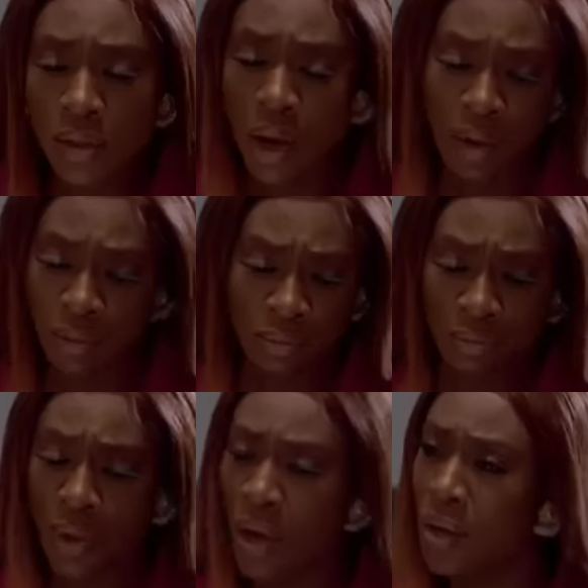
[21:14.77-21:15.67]
No.
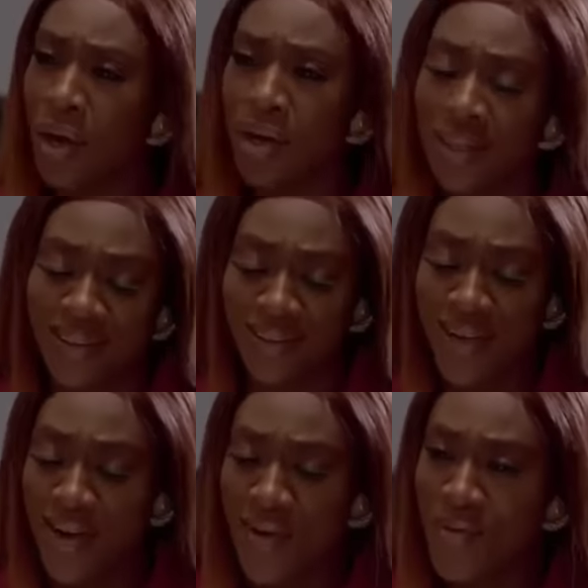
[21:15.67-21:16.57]

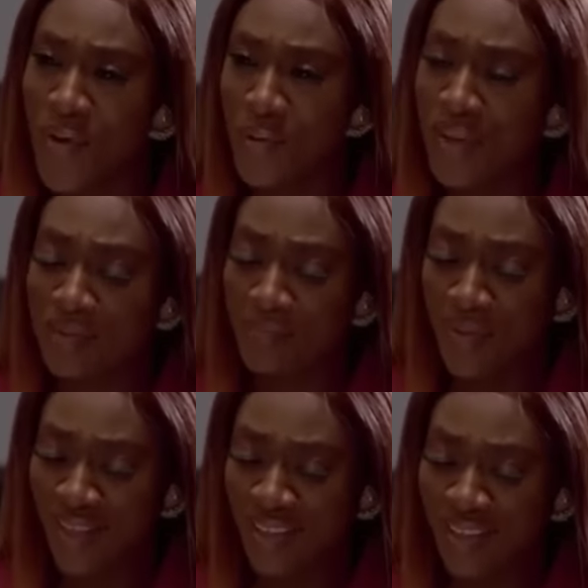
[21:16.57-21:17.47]
Why would it
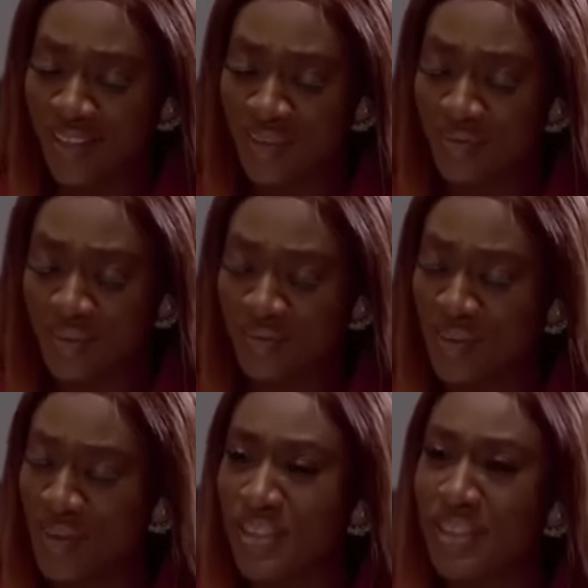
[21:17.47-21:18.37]
be? Of
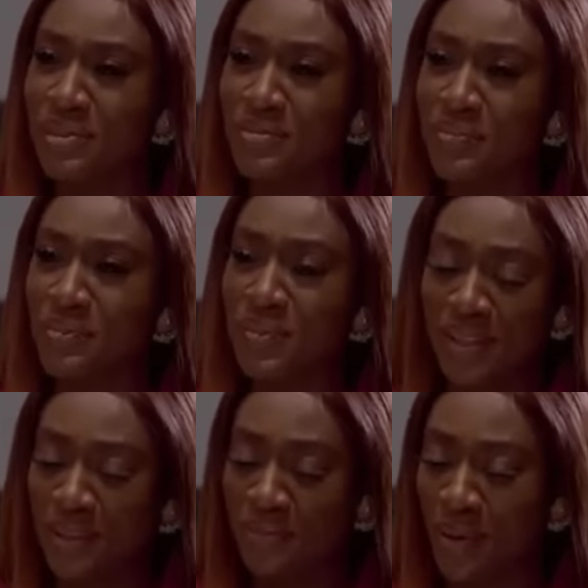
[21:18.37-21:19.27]
course, there's no
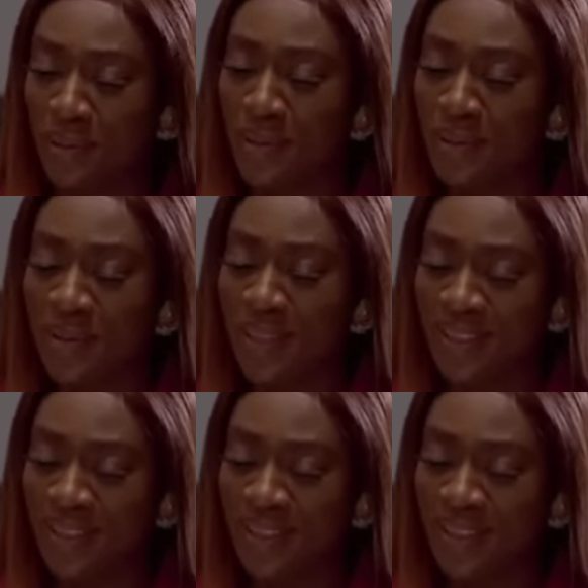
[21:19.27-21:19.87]
problem.